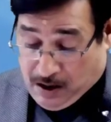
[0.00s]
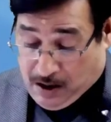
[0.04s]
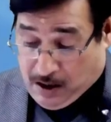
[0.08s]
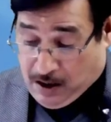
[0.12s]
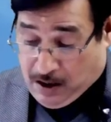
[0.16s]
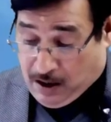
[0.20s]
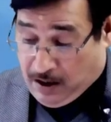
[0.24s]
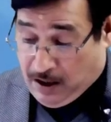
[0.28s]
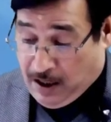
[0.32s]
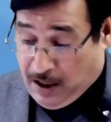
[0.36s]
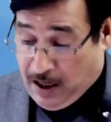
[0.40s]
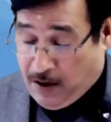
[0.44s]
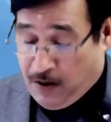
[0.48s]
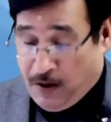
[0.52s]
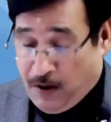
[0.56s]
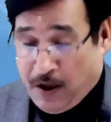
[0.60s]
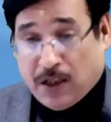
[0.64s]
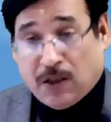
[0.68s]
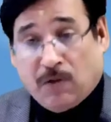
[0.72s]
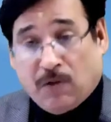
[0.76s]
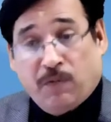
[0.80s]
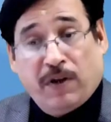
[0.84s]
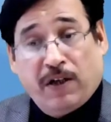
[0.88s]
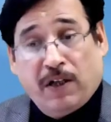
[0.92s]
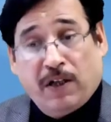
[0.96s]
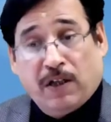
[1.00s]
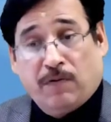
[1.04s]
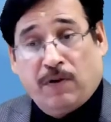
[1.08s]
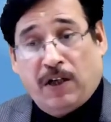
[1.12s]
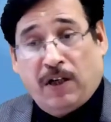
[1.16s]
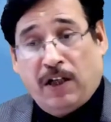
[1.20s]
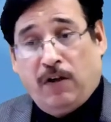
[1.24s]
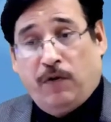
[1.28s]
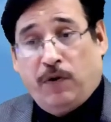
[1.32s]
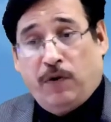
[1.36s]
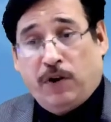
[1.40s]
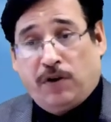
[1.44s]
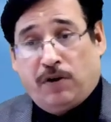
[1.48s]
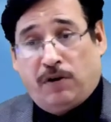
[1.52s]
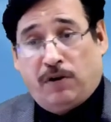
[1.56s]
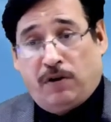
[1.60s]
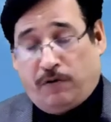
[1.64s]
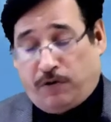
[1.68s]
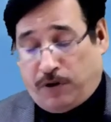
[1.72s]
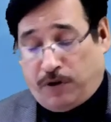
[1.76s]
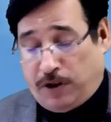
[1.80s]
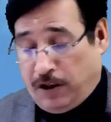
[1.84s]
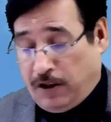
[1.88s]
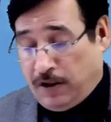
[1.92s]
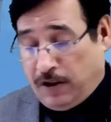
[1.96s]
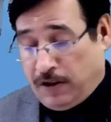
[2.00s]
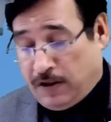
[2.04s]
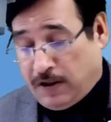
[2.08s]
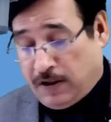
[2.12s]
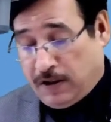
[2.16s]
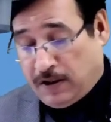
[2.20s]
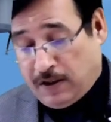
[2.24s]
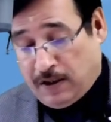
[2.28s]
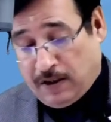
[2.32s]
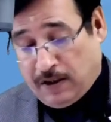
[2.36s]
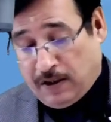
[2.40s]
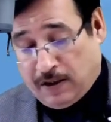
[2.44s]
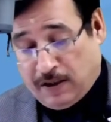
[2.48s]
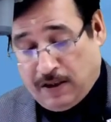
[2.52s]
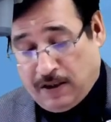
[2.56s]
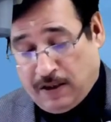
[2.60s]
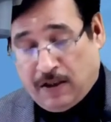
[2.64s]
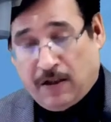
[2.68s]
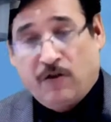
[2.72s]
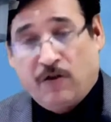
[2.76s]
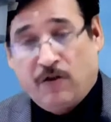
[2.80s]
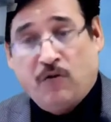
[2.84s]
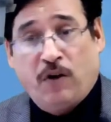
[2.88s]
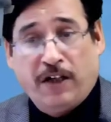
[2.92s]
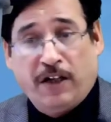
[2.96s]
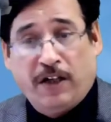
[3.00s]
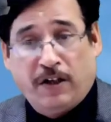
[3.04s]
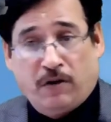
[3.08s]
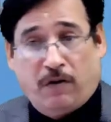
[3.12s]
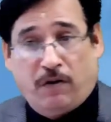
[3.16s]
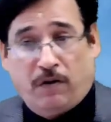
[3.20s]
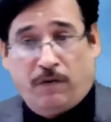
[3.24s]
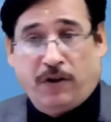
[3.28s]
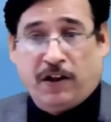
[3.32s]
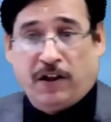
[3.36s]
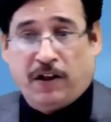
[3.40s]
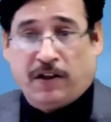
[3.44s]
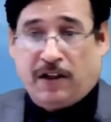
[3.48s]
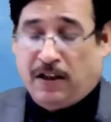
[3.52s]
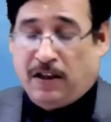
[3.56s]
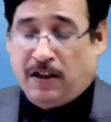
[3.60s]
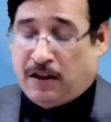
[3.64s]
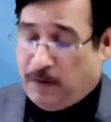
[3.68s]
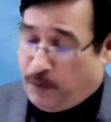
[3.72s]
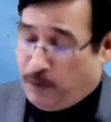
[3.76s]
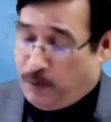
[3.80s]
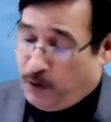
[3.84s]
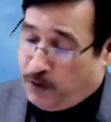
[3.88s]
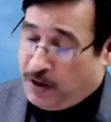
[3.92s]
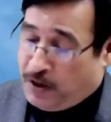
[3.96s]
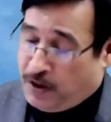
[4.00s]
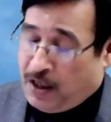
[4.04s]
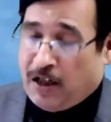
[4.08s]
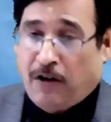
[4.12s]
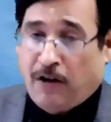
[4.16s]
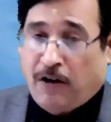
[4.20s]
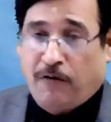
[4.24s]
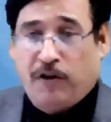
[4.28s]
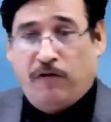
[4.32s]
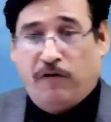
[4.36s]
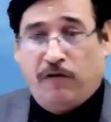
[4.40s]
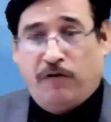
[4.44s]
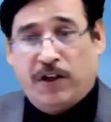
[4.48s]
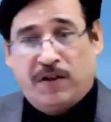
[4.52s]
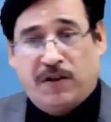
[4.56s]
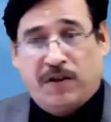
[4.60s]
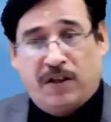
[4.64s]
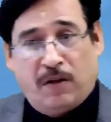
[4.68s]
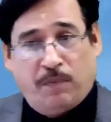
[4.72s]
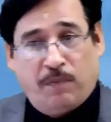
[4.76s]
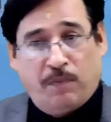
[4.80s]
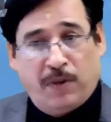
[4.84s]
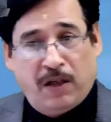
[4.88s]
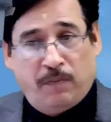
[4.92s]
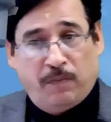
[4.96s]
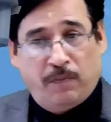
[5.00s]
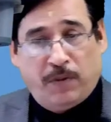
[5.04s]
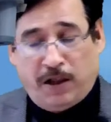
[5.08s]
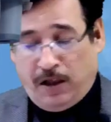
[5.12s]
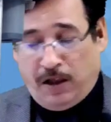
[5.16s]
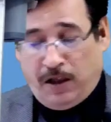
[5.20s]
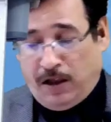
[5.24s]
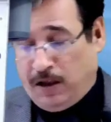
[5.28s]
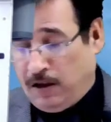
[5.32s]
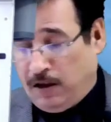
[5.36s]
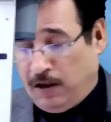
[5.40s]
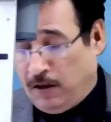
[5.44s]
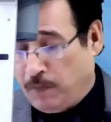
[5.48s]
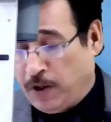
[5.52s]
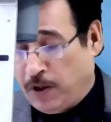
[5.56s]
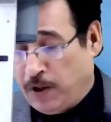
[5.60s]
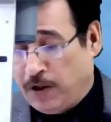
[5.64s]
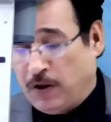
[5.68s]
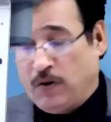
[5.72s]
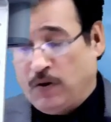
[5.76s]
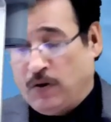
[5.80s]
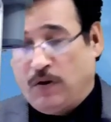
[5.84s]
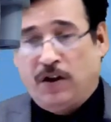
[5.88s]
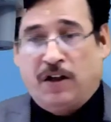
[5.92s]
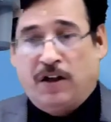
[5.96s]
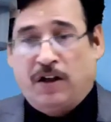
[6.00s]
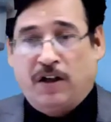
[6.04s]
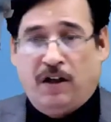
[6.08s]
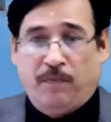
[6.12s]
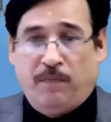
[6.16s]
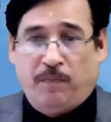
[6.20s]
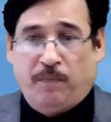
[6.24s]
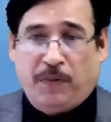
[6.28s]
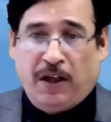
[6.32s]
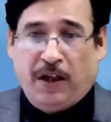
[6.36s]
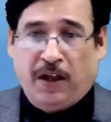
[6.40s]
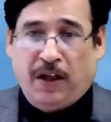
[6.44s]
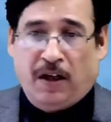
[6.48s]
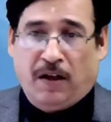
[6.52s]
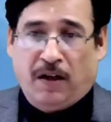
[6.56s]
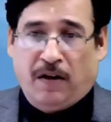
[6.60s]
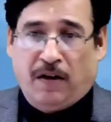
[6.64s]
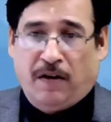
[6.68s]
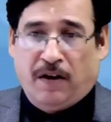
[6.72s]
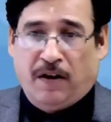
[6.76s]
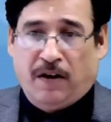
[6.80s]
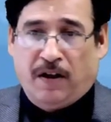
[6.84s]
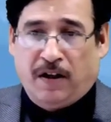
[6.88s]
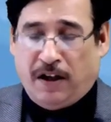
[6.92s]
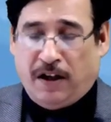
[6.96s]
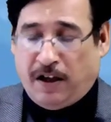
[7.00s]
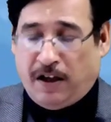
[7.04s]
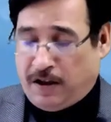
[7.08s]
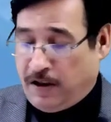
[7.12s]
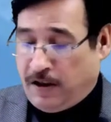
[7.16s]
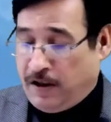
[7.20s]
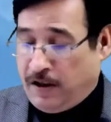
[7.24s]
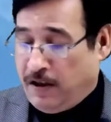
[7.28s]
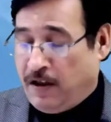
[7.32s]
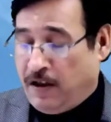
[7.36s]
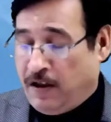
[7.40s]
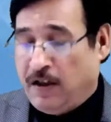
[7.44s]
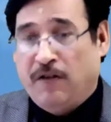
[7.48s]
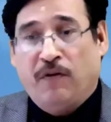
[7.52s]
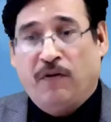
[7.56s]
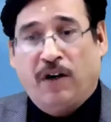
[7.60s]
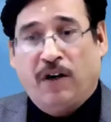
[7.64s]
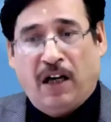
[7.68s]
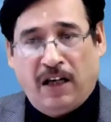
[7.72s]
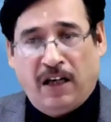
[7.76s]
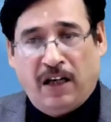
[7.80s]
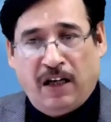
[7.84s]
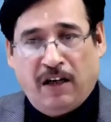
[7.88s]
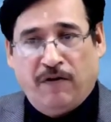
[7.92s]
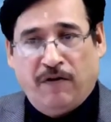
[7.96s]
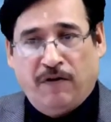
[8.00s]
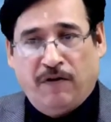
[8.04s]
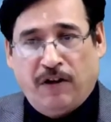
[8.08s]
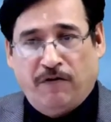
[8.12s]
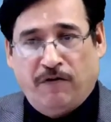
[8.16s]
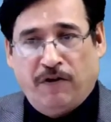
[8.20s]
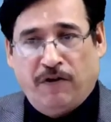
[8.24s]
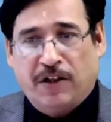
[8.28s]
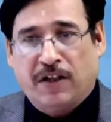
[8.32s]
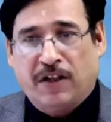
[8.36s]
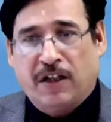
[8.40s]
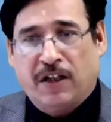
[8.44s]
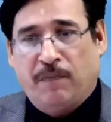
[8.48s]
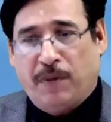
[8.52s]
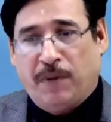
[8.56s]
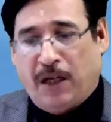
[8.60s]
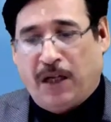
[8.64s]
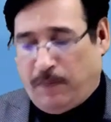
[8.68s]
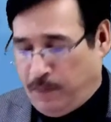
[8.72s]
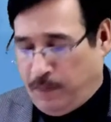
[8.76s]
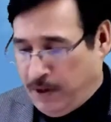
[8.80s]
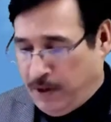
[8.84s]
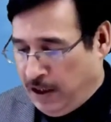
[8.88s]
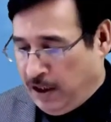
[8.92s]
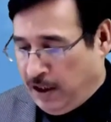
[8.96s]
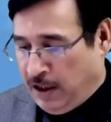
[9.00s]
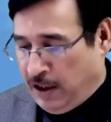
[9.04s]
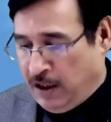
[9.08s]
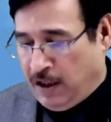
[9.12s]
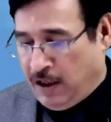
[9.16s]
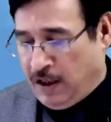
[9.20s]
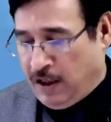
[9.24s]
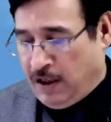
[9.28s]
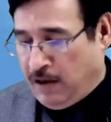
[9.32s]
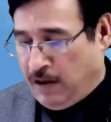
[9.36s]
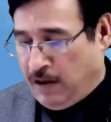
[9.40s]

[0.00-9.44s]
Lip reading: Now, as far as valuation of shares is concerned, quite obviously, suppose I have invested my money in a particular company, correct? If I have invested my money in a